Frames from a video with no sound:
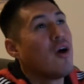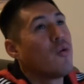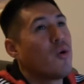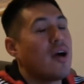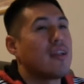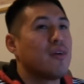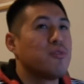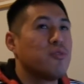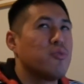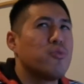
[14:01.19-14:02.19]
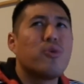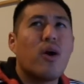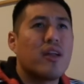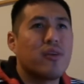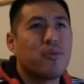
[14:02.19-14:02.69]
who know
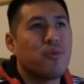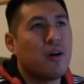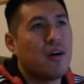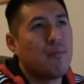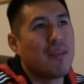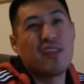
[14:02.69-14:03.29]
how to do like